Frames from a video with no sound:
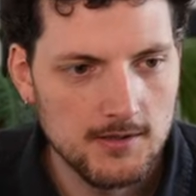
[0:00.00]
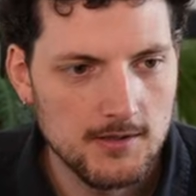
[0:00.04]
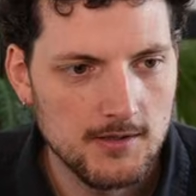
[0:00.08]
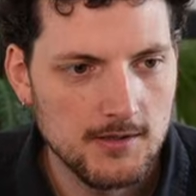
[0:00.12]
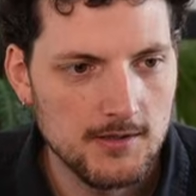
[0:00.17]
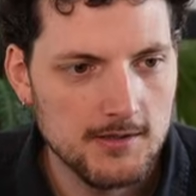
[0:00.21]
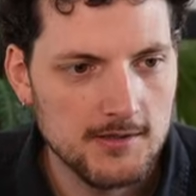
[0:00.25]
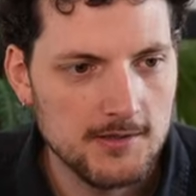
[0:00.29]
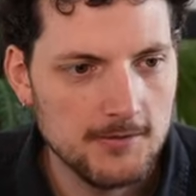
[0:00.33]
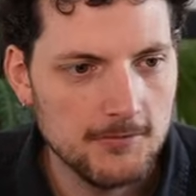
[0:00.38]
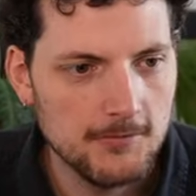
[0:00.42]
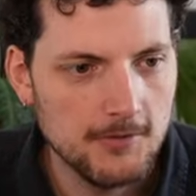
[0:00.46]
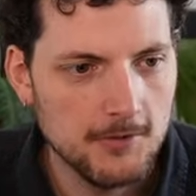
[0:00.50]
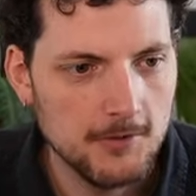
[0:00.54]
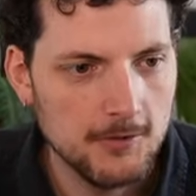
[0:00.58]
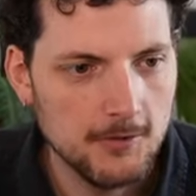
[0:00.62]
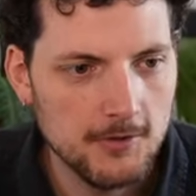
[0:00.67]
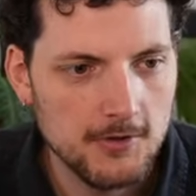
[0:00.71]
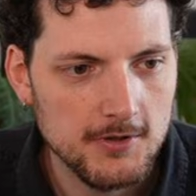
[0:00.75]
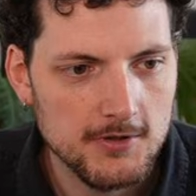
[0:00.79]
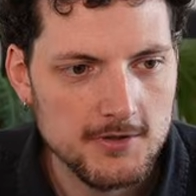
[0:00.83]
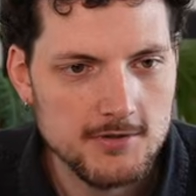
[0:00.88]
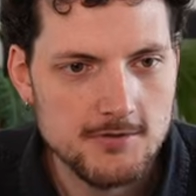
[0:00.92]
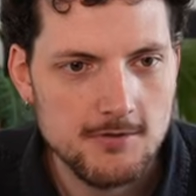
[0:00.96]
And if you
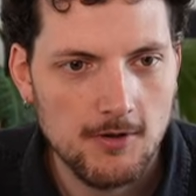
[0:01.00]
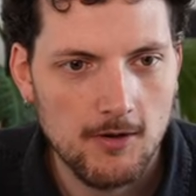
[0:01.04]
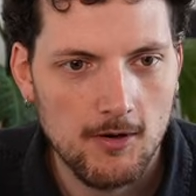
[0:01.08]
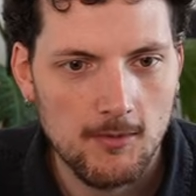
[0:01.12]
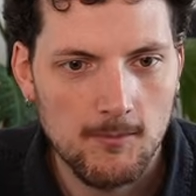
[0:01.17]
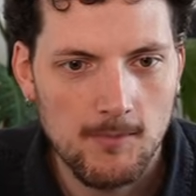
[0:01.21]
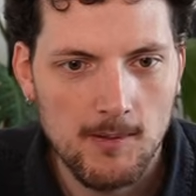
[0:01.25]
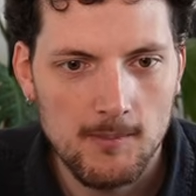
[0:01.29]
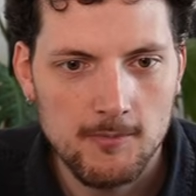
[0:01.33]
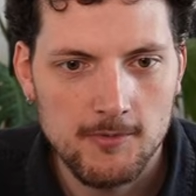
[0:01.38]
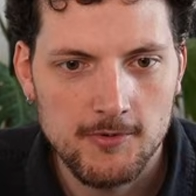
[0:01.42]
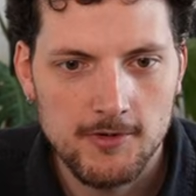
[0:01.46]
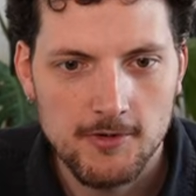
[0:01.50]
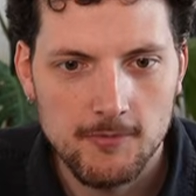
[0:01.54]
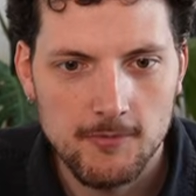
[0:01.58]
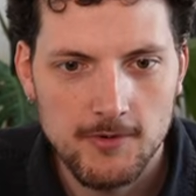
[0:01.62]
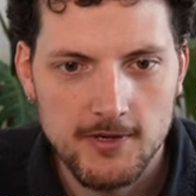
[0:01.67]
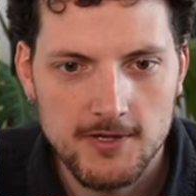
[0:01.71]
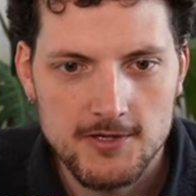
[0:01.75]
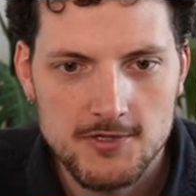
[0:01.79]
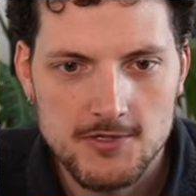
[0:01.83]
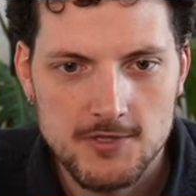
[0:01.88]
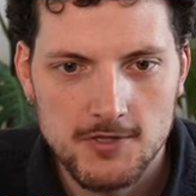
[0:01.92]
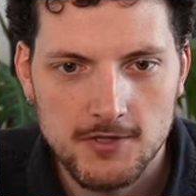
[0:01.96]
look into our memory
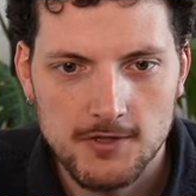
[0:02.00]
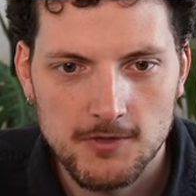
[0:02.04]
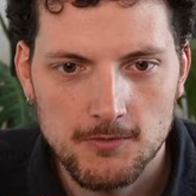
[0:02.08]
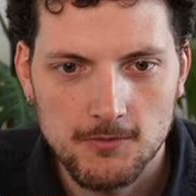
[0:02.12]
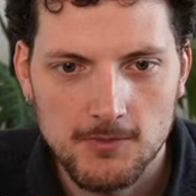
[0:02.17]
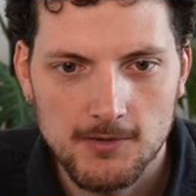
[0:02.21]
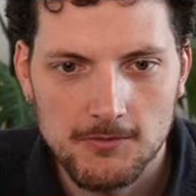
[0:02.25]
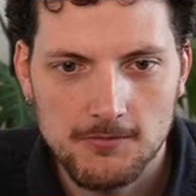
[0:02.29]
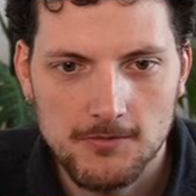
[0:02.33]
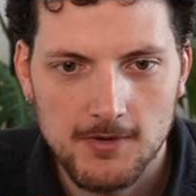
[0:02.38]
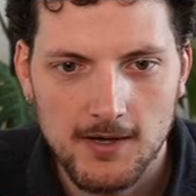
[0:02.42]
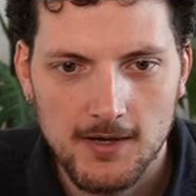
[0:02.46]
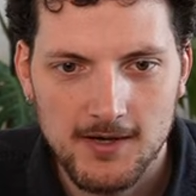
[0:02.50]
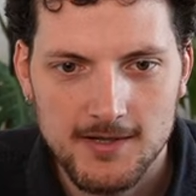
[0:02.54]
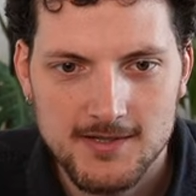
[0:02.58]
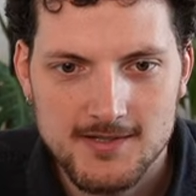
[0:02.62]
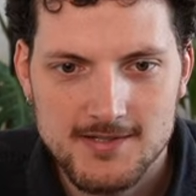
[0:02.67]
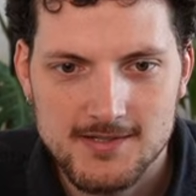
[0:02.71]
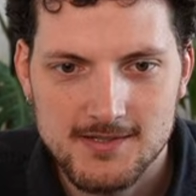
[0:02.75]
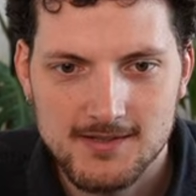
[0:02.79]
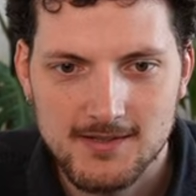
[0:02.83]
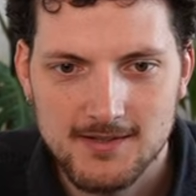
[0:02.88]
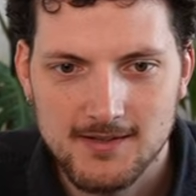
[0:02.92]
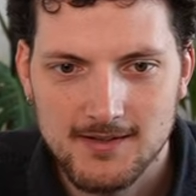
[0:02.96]
region, you will
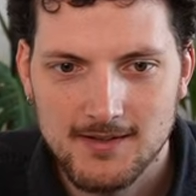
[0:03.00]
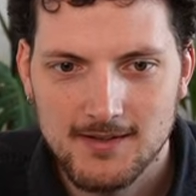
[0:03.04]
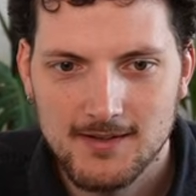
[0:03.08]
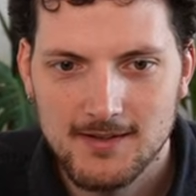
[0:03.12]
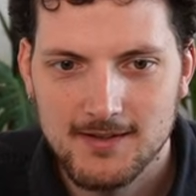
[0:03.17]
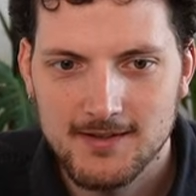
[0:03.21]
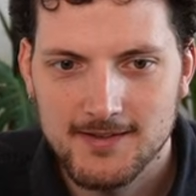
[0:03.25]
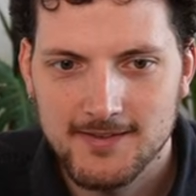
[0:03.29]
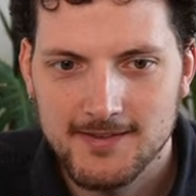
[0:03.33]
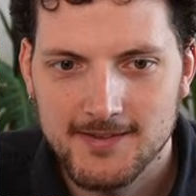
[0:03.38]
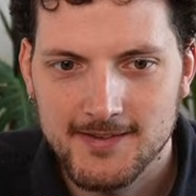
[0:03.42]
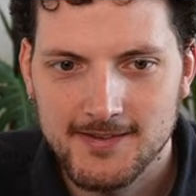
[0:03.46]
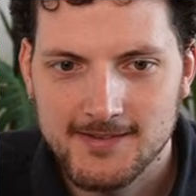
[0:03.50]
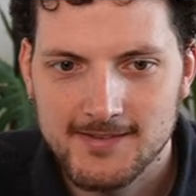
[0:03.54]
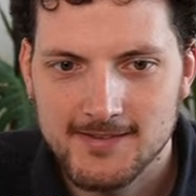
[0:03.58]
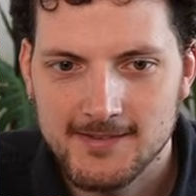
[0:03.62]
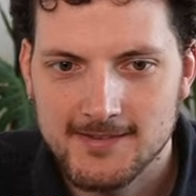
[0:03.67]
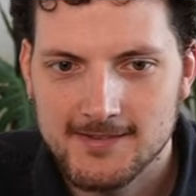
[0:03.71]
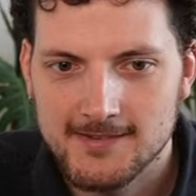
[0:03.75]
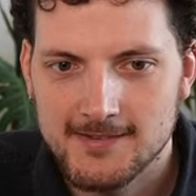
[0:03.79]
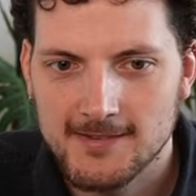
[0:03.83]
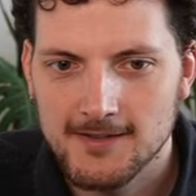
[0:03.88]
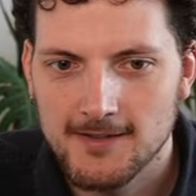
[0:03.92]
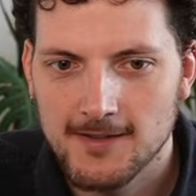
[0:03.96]
find this
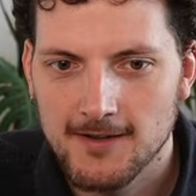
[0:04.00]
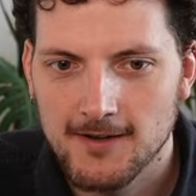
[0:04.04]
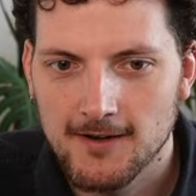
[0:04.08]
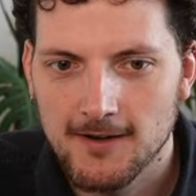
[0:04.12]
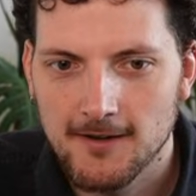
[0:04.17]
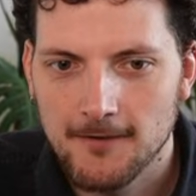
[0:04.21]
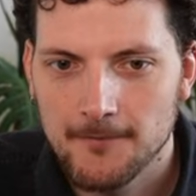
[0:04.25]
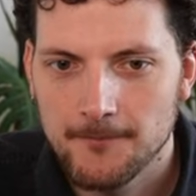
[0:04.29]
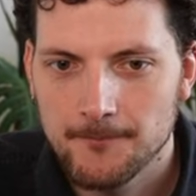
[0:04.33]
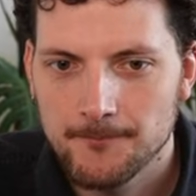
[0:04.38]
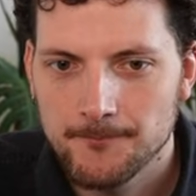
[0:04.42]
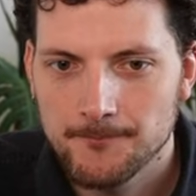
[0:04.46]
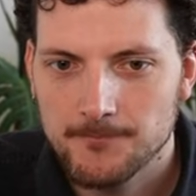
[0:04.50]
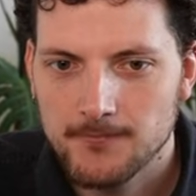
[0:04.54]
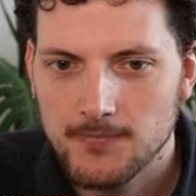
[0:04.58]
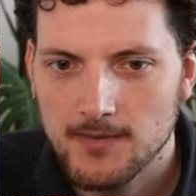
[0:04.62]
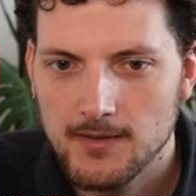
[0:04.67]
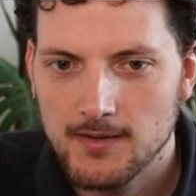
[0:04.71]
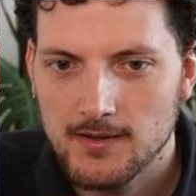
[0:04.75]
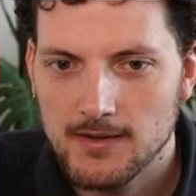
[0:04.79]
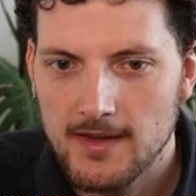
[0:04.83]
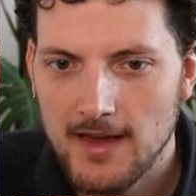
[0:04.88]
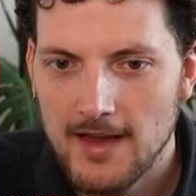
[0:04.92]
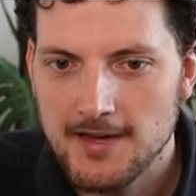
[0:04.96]
is the
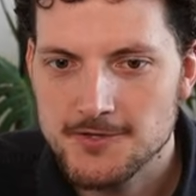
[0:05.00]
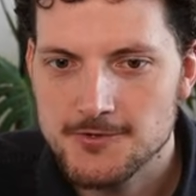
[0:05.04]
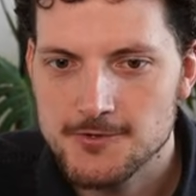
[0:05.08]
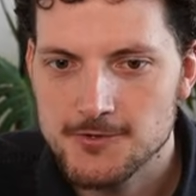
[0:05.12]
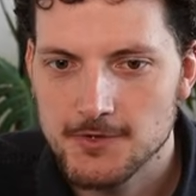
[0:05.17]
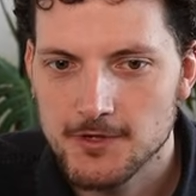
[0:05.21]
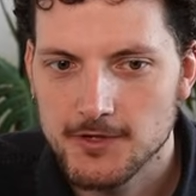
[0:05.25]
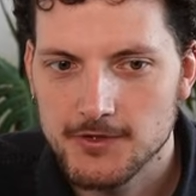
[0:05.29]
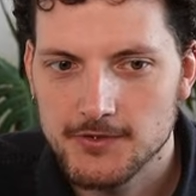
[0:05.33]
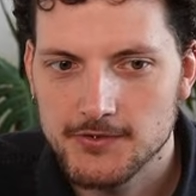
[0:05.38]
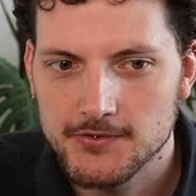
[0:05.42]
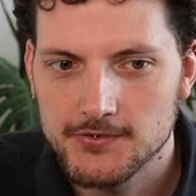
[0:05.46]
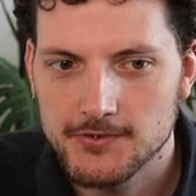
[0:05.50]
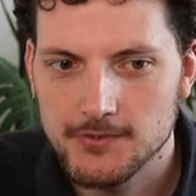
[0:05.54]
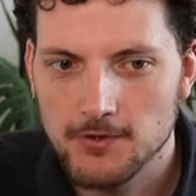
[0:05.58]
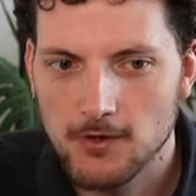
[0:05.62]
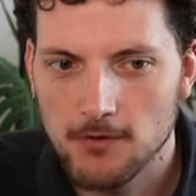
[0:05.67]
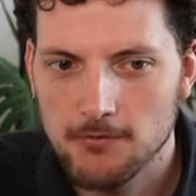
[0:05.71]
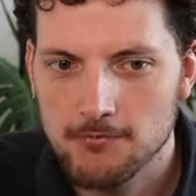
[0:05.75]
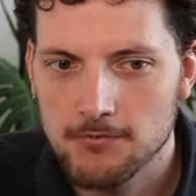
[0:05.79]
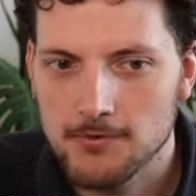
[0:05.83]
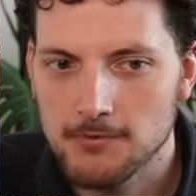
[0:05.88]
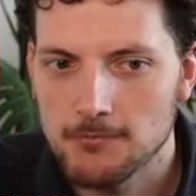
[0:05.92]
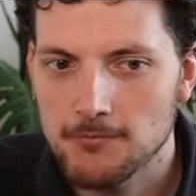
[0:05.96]
address
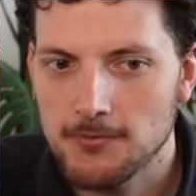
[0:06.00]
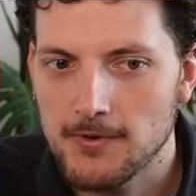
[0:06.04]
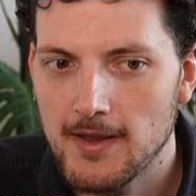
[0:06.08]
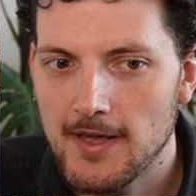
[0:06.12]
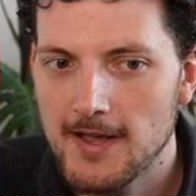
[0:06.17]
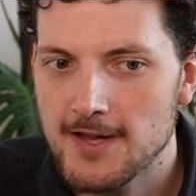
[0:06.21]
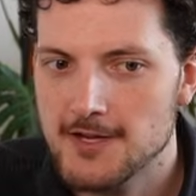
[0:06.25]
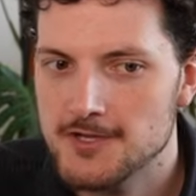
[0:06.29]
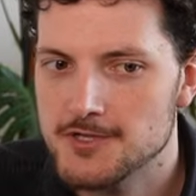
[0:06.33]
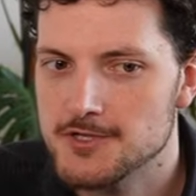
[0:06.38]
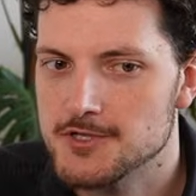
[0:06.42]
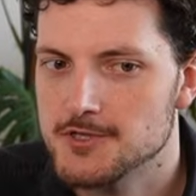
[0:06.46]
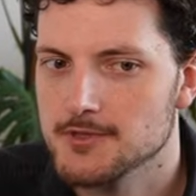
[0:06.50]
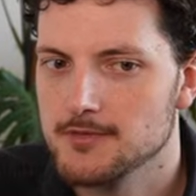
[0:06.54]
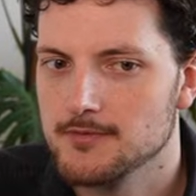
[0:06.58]
of the flash.